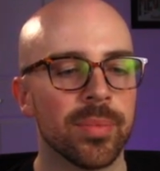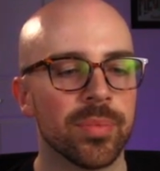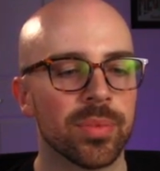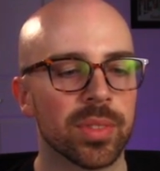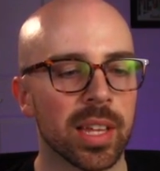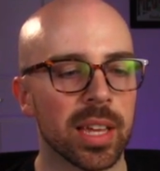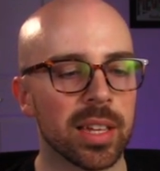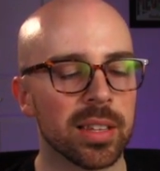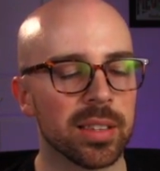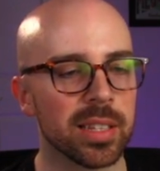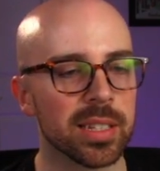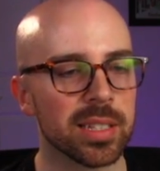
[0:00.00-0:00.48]

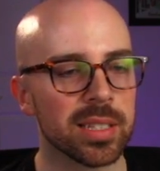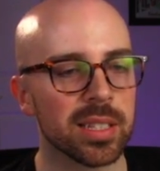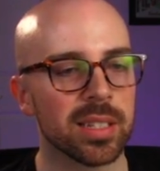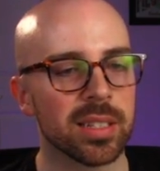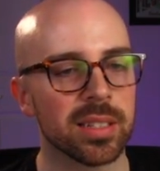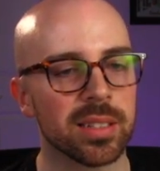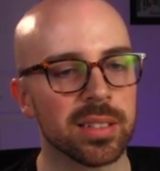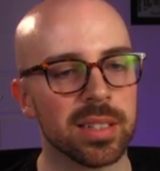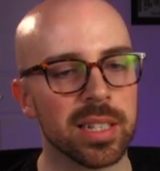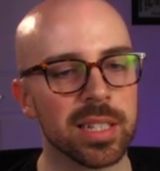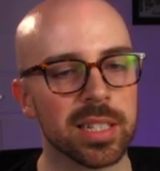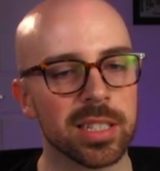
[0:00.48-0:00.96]
And
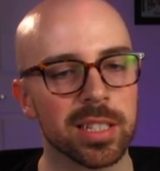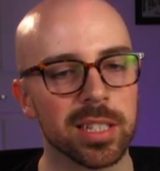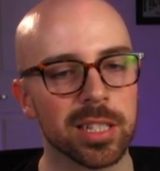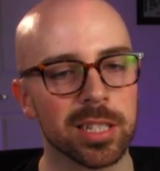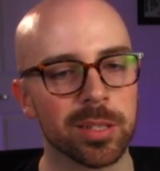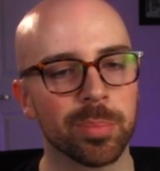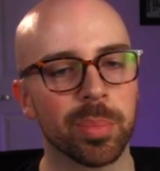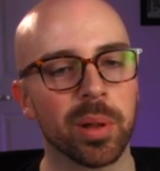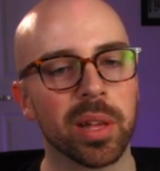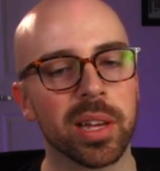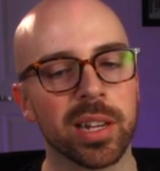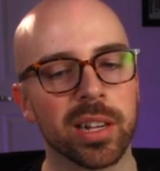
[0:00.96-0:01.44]
this
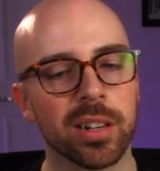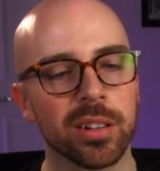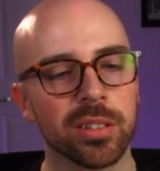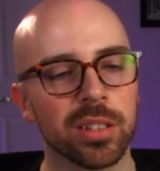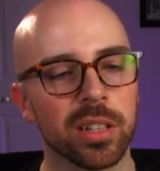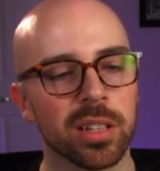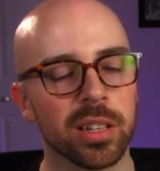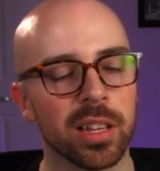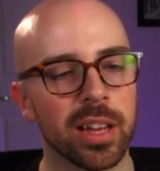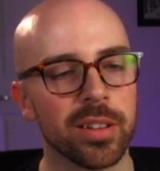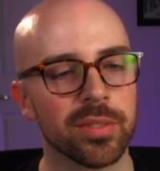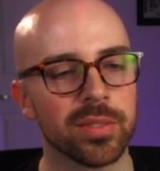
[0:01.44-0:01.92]
display here on
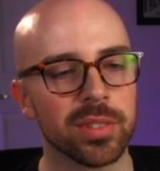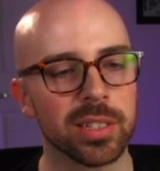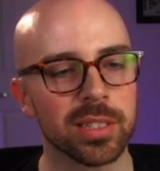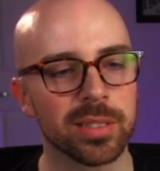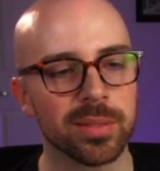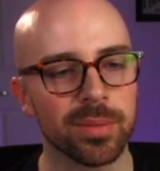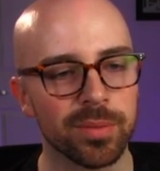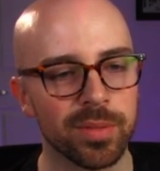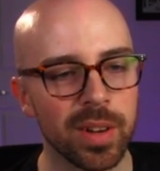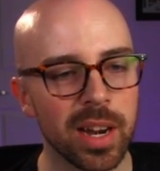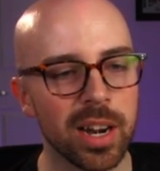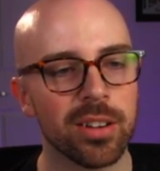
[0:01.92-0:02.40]
the left
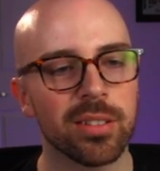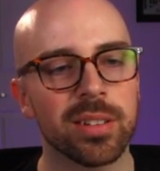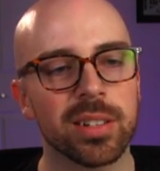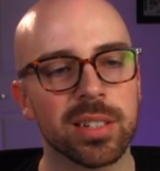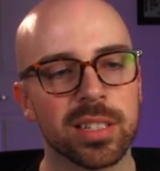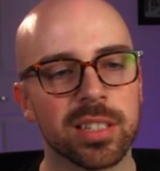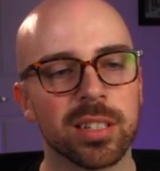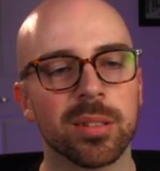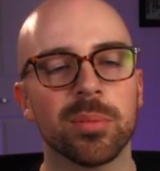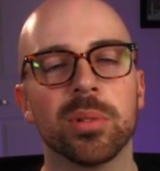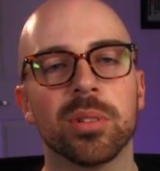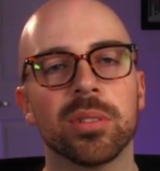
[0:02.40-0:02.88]
is very
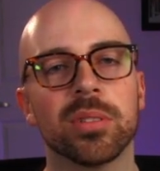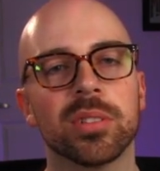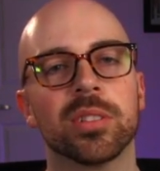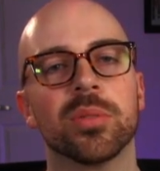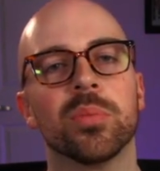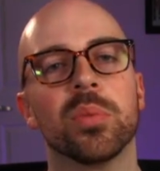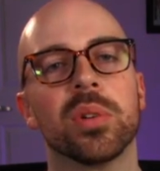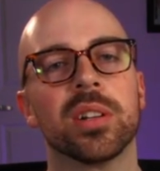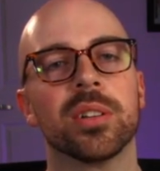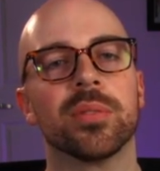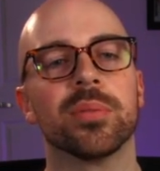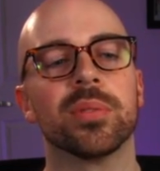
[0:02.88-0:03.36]
similar
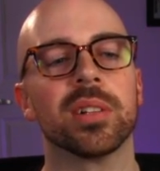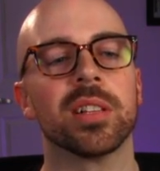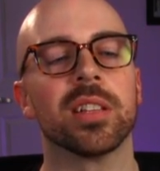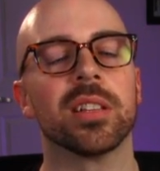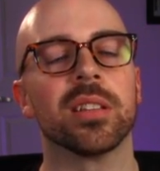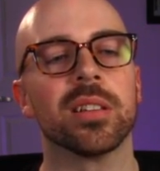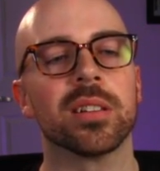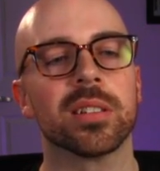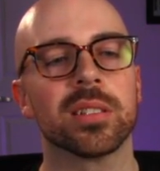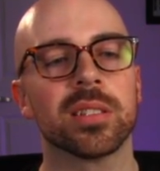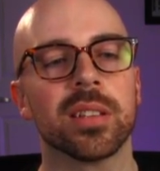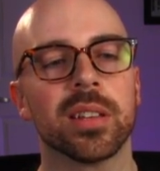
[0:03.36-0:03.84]
to what it really
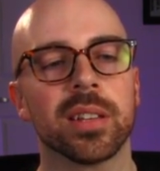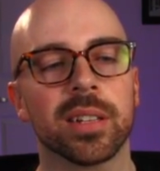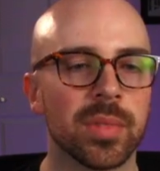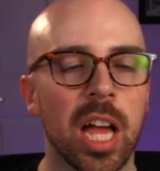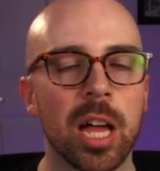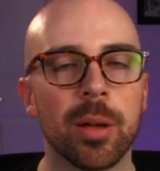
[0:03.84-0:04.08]
looks like.